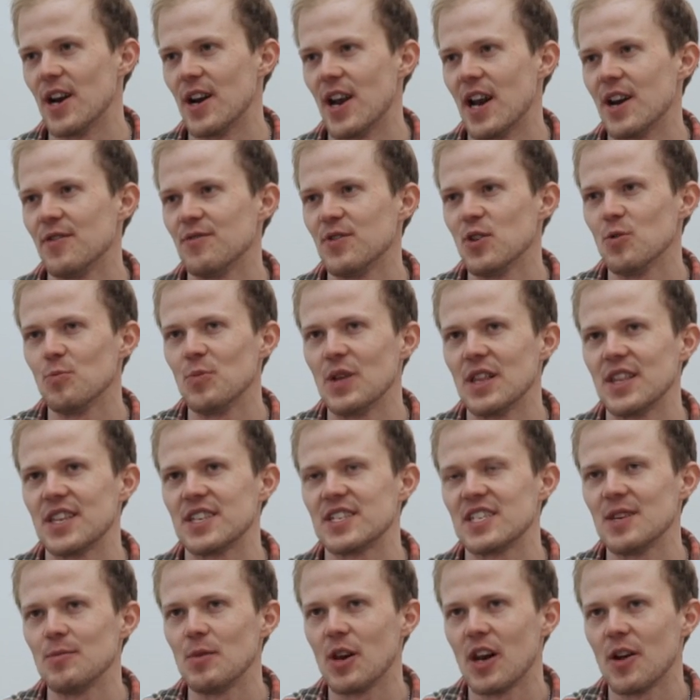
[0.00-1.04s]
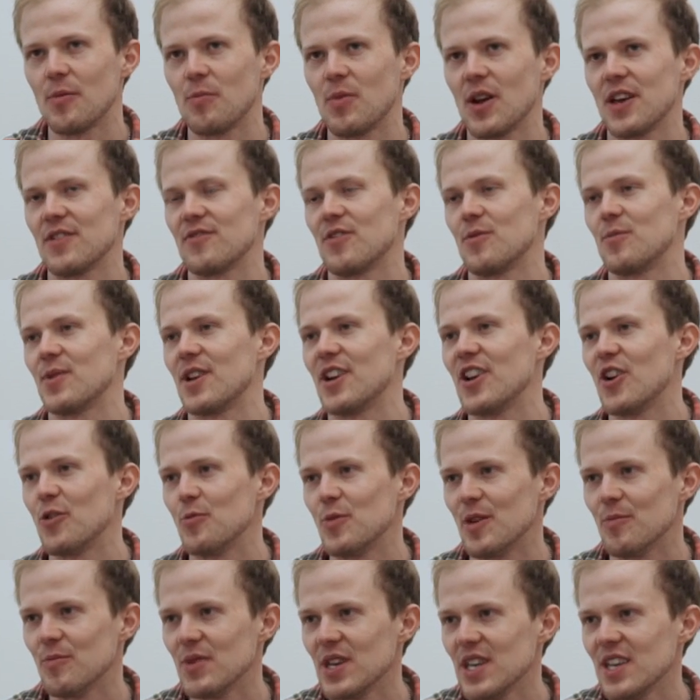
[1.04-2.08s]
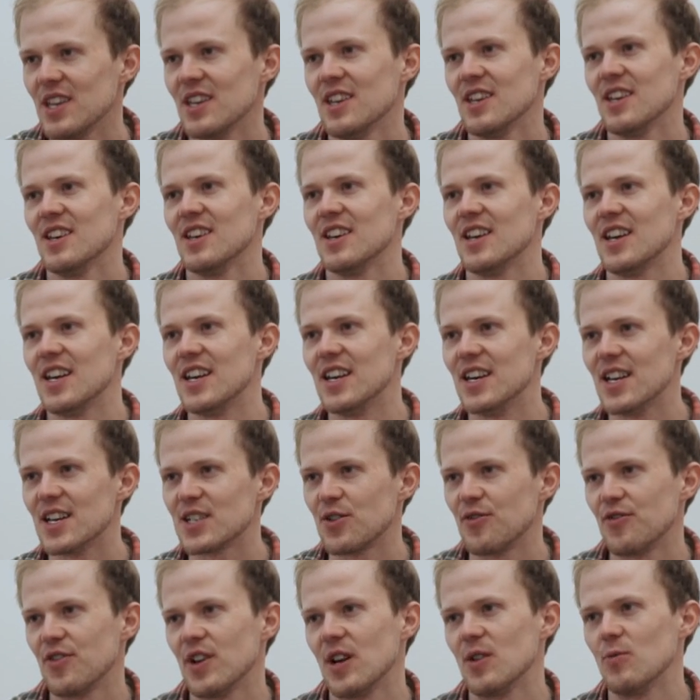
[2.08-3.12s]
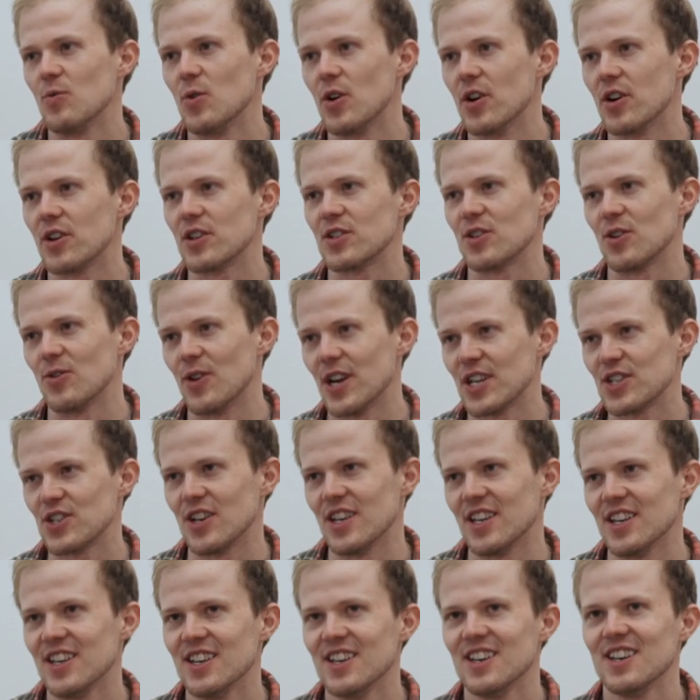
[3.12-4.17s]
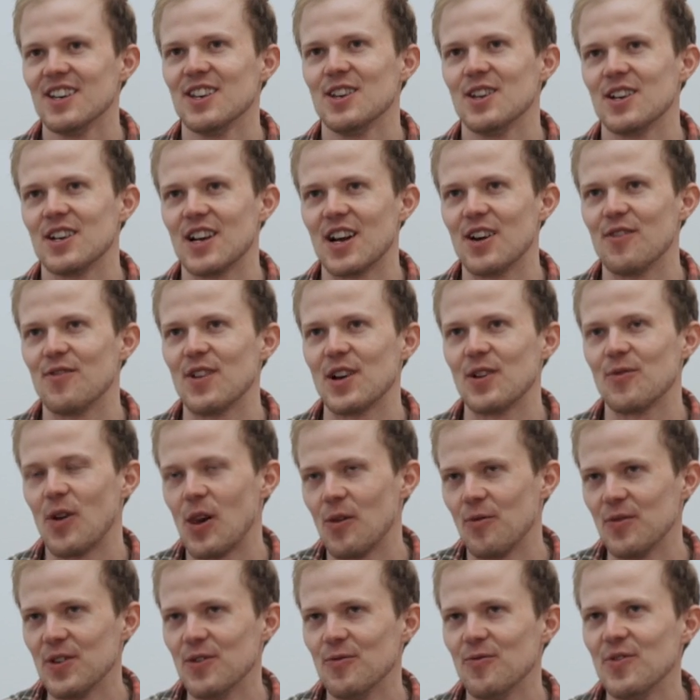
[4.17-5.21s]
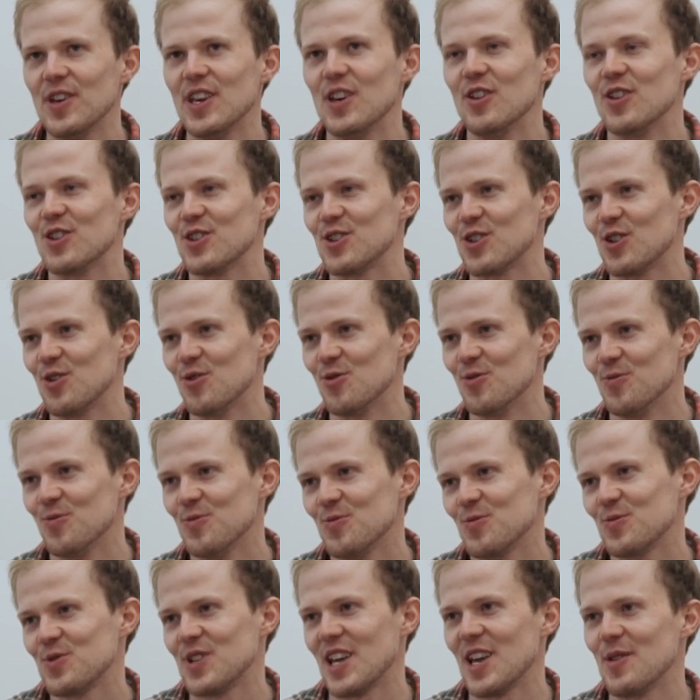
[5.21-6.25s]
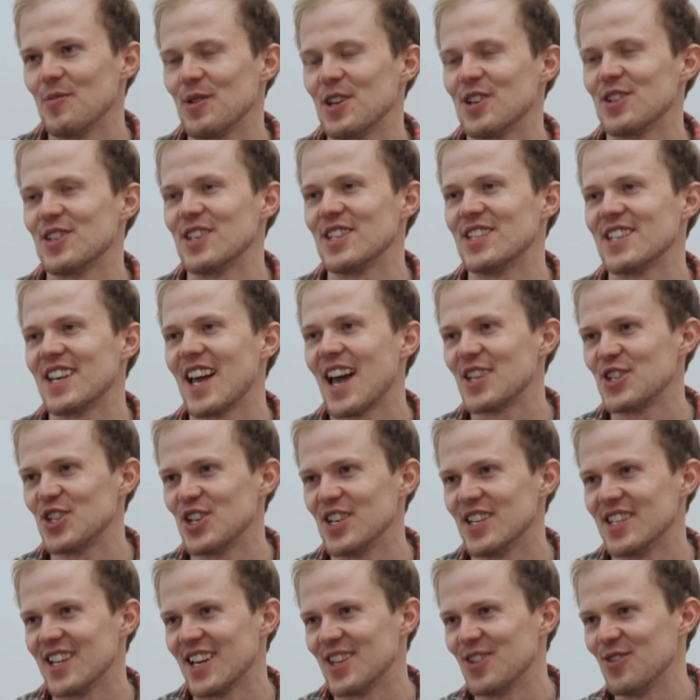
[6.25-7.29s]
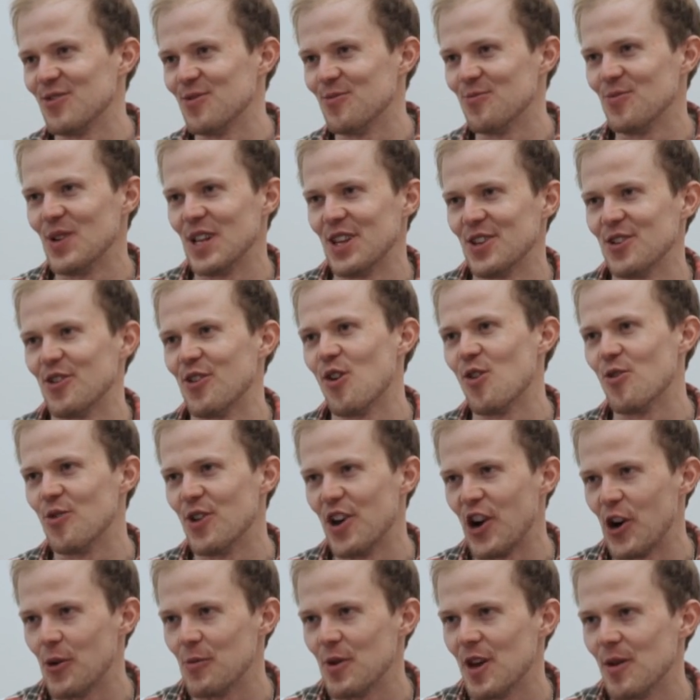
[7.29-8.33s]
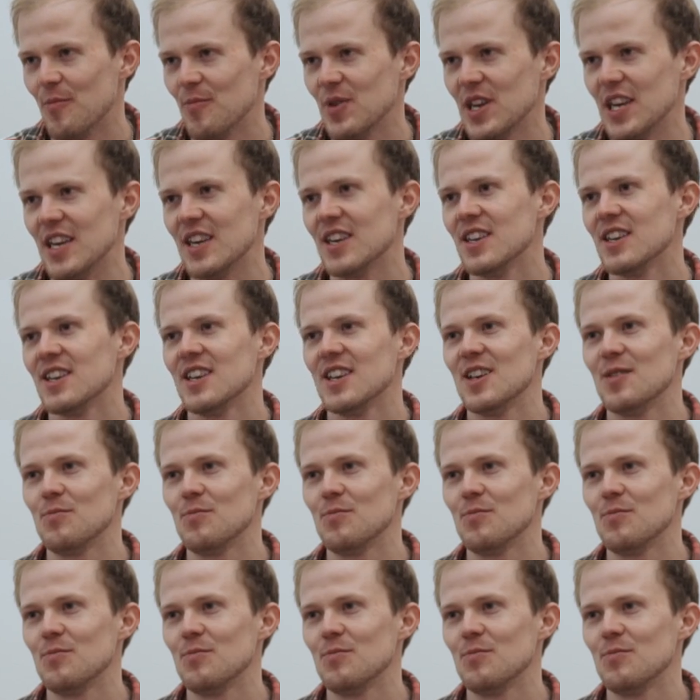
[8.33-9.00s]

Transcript: And, and if you build a similar platform than Airbnb, it doesn't really work. So actually kind of like, well, we, we also say because it's catchy that you build your own Airbnb.